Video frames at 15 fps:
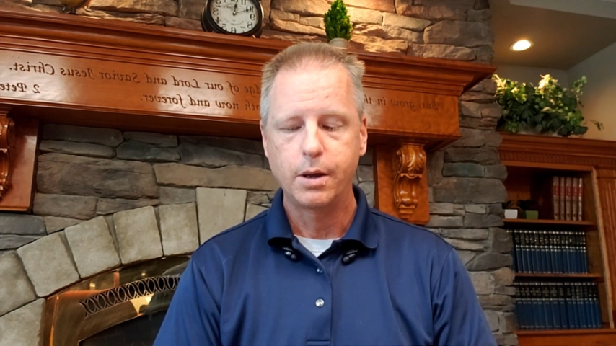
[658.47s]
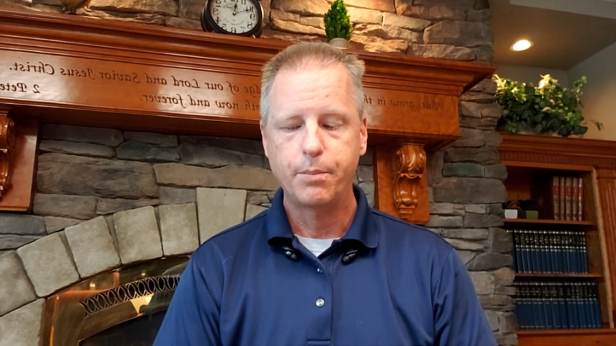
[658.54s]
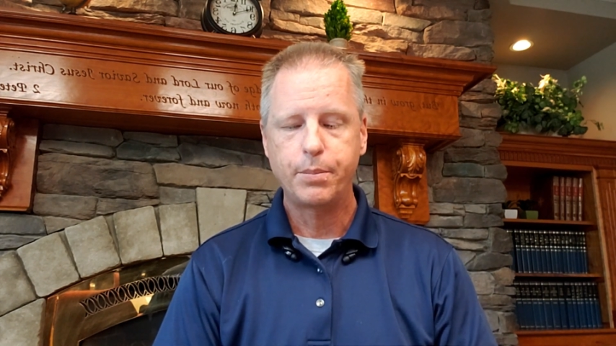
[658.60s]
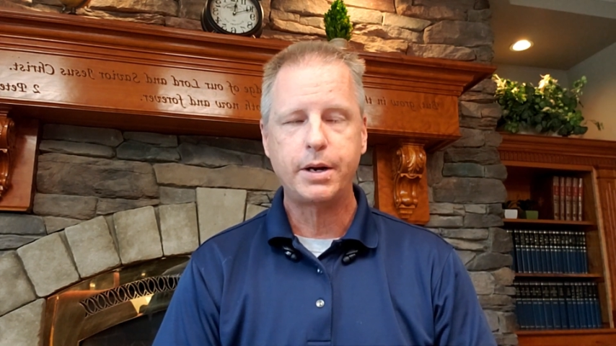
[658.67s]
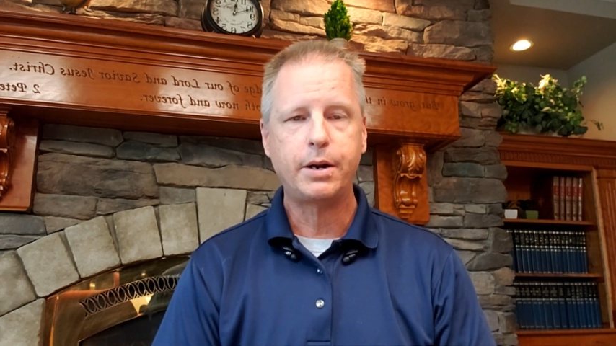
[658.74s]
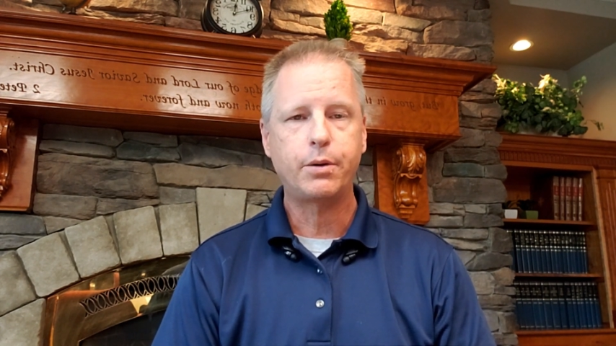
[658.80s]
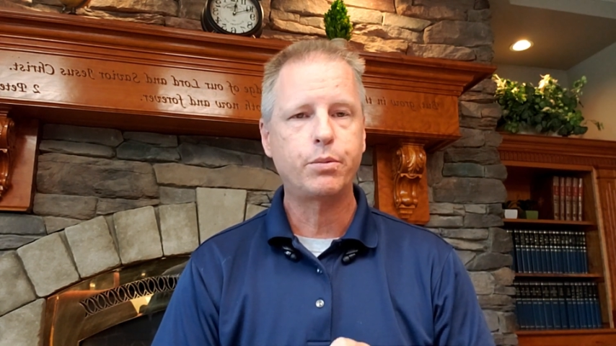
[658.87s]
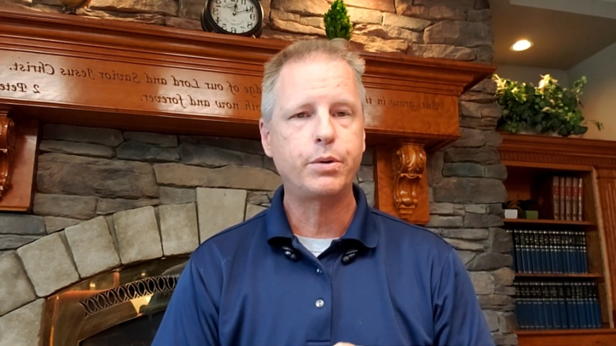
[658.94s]

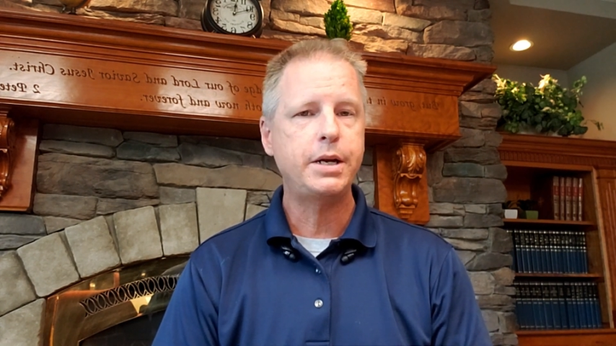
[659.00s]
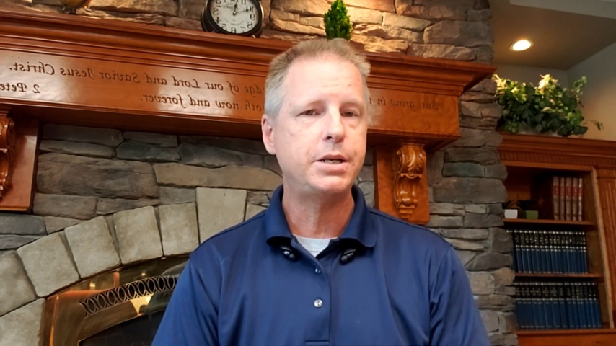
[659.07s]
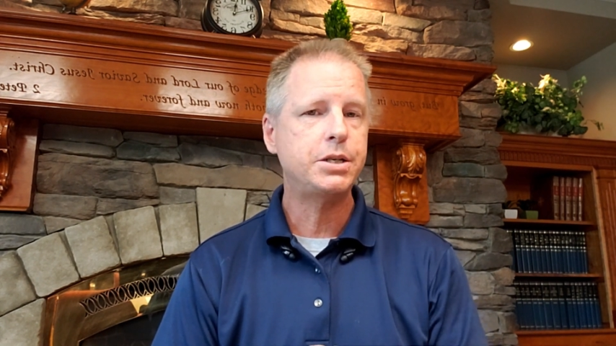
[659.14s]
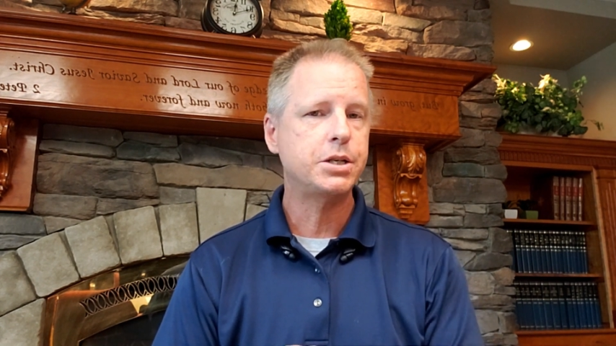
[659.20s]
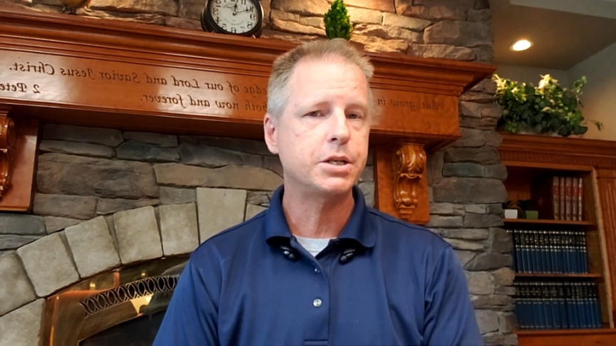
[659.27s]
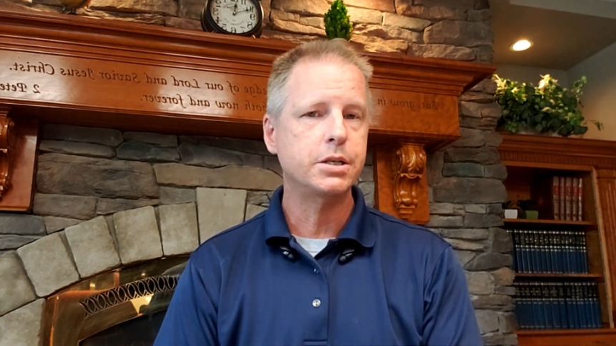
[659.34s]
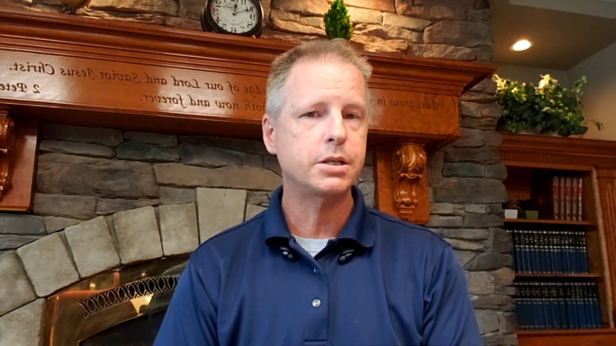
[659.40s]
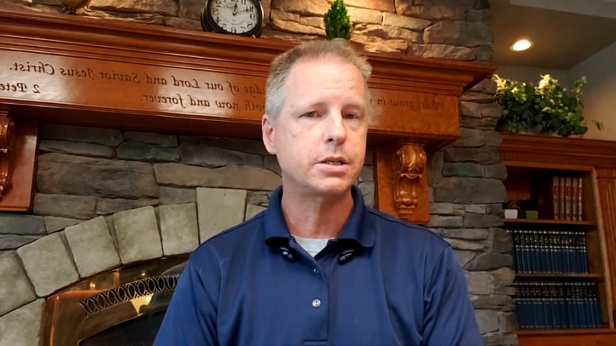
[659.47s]
But it
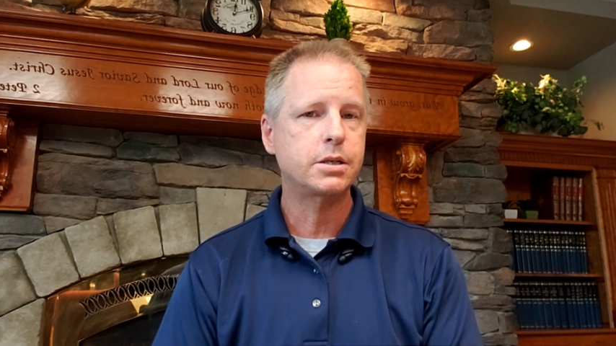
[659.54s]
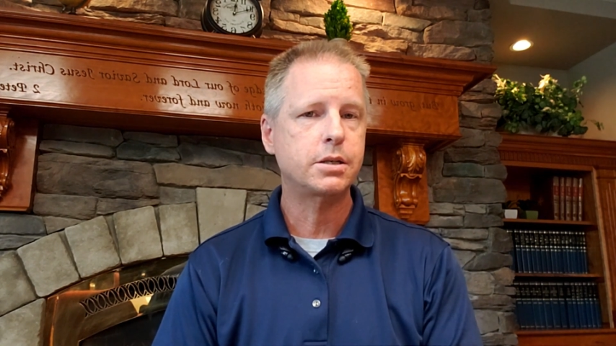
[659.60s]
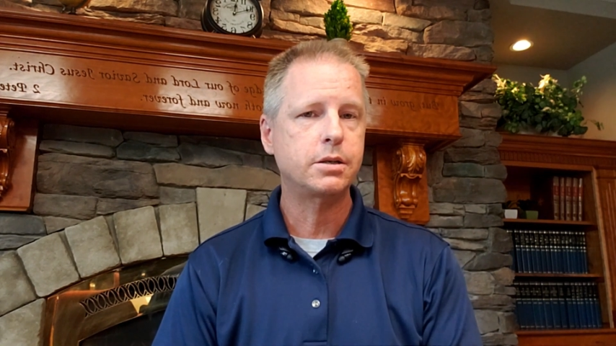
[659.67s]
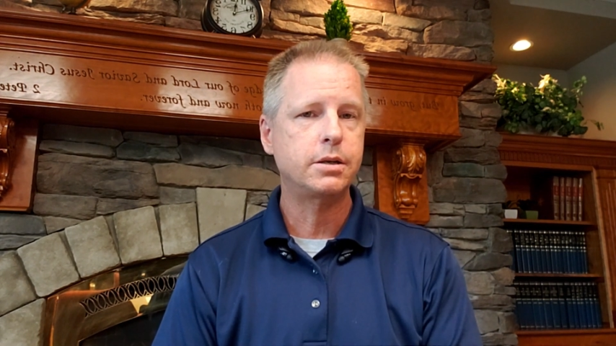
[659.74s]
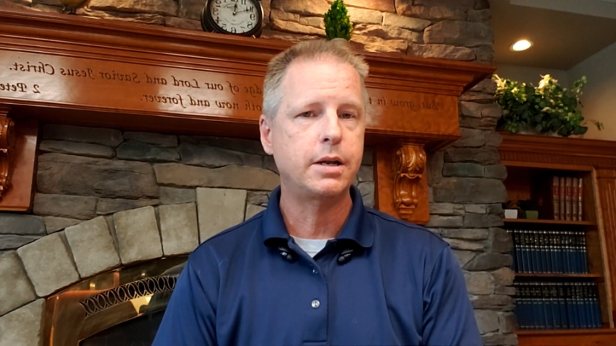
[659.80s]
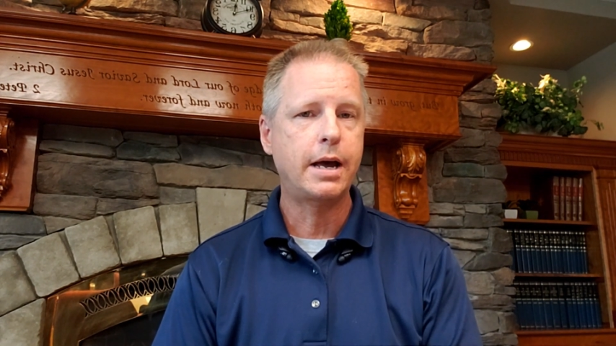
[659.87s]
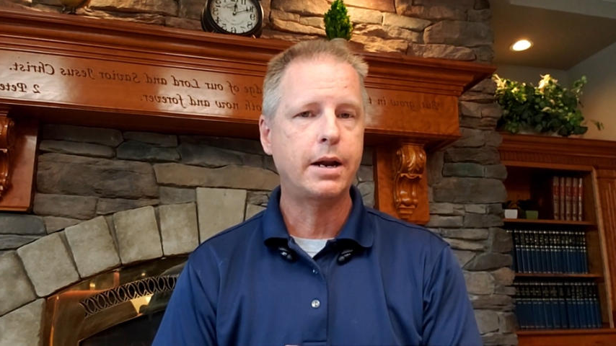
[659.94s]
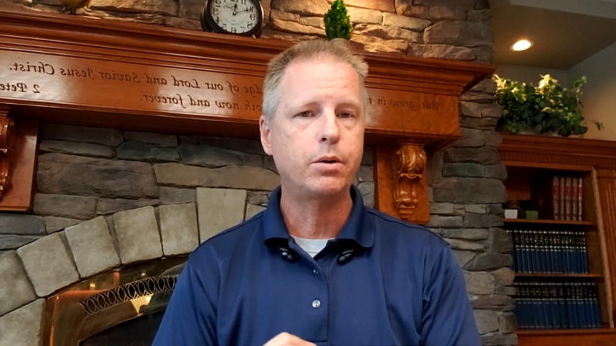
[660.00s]
reaches
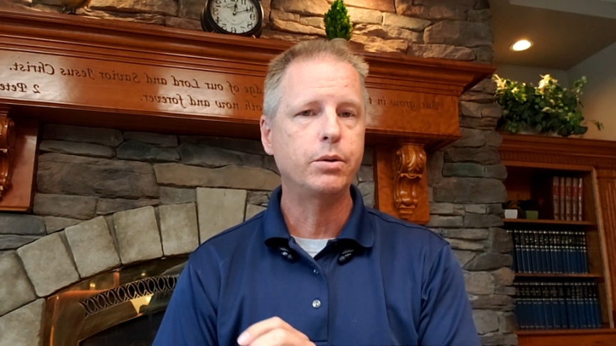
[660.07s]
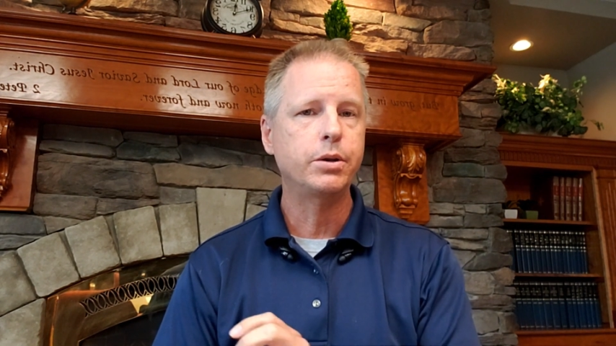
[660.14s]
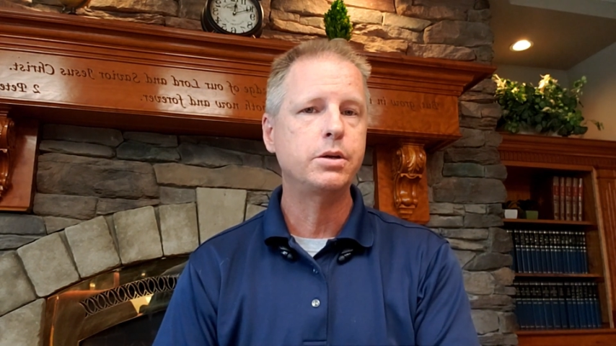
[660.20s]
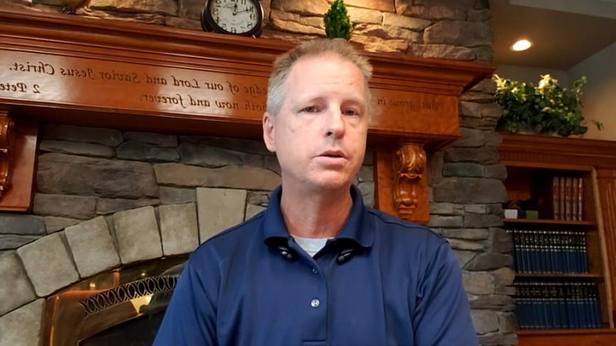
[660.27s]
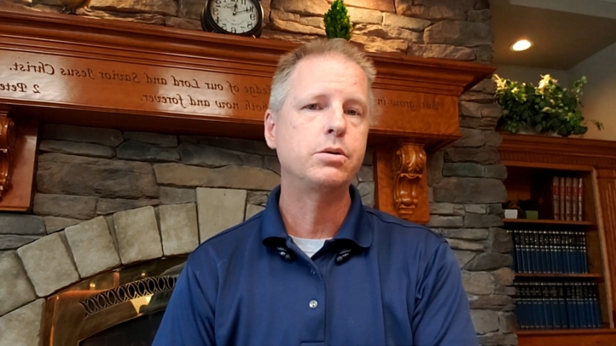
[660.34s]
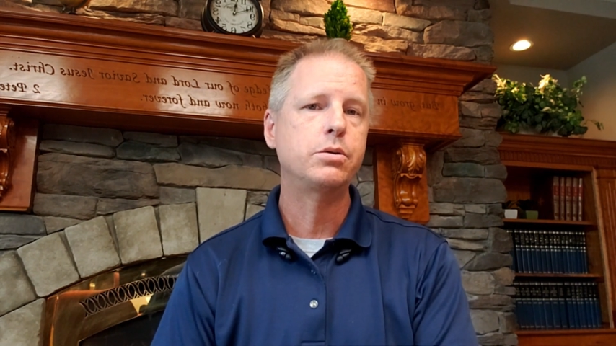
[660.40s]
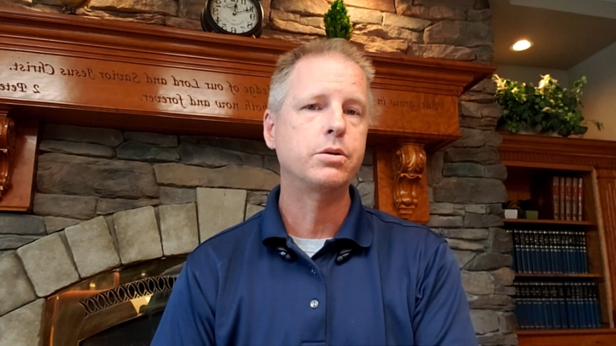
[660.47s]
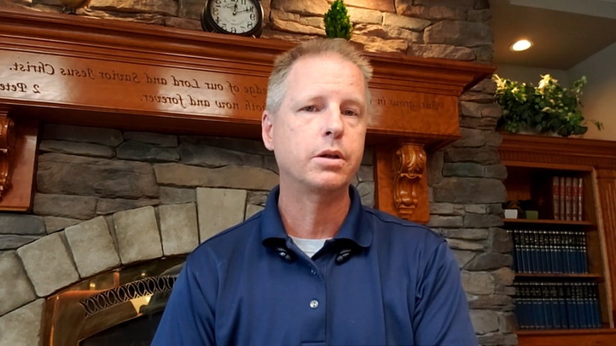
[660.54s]
not only
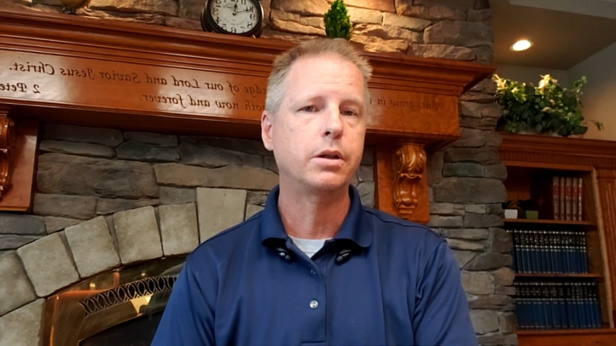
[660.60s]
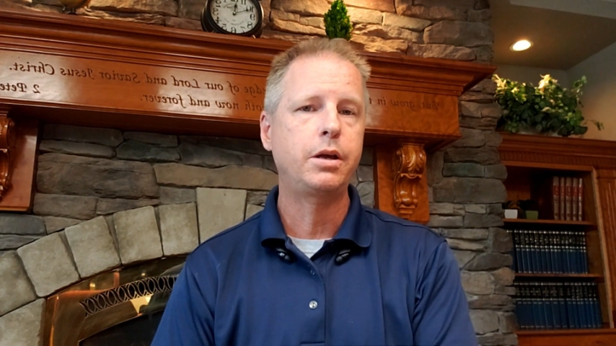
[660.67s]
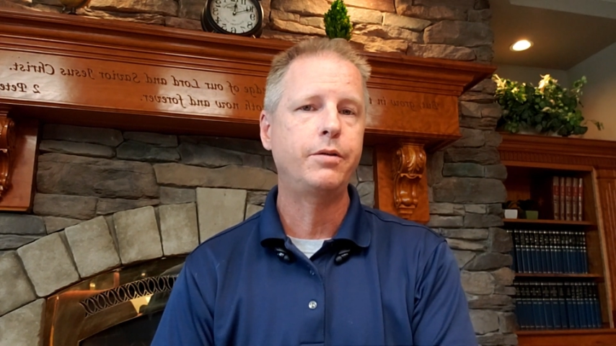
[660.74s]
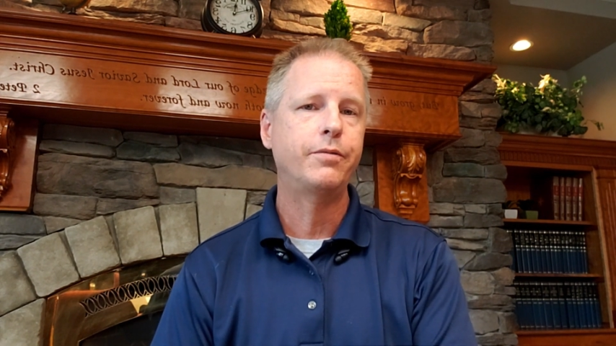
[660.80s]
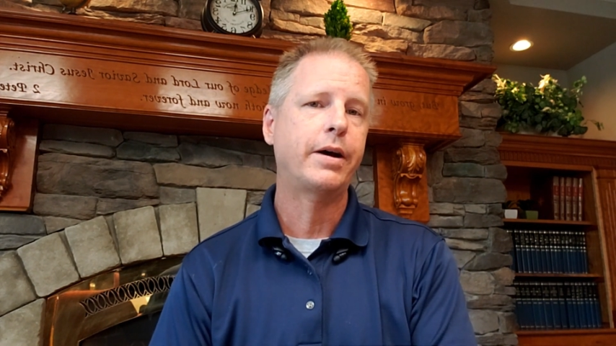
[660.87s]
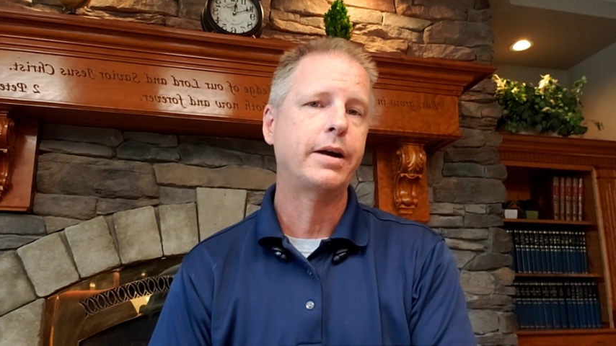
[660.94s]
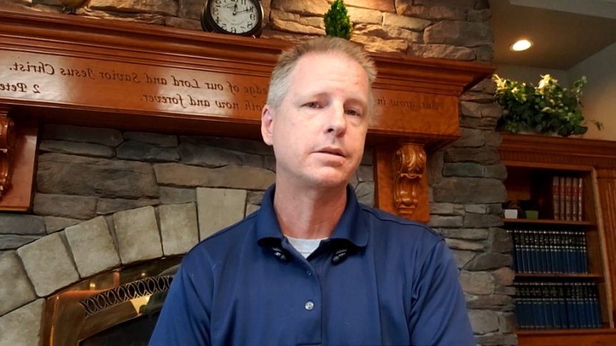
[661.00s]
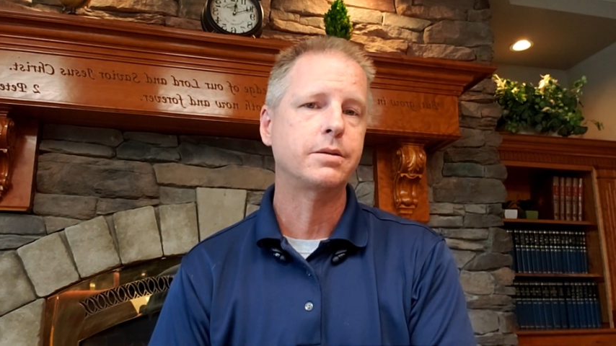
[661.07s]
to the
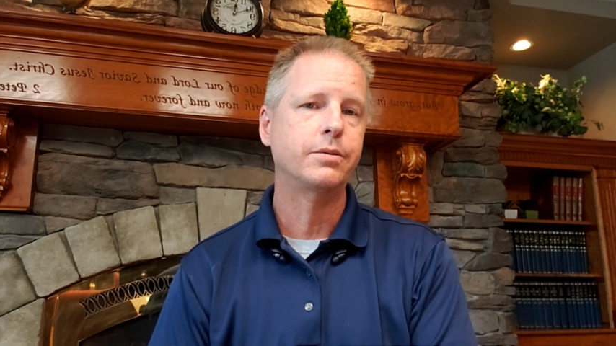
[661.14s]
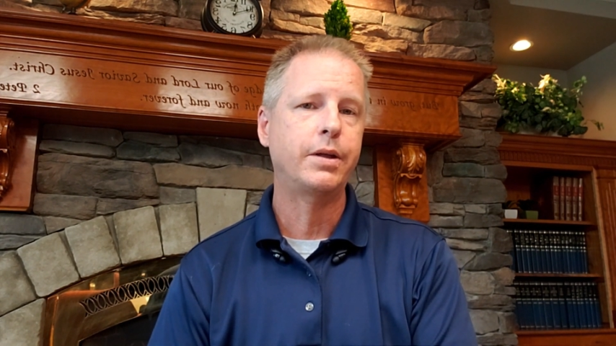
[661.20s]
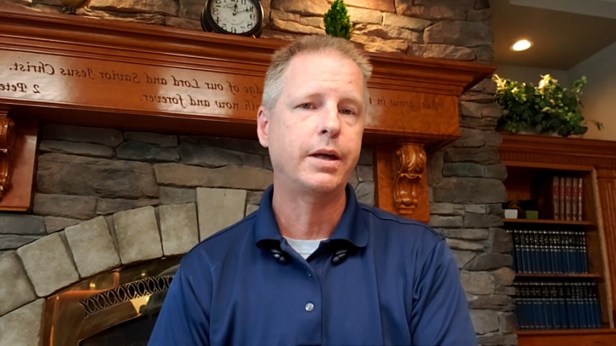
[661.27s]
Levites of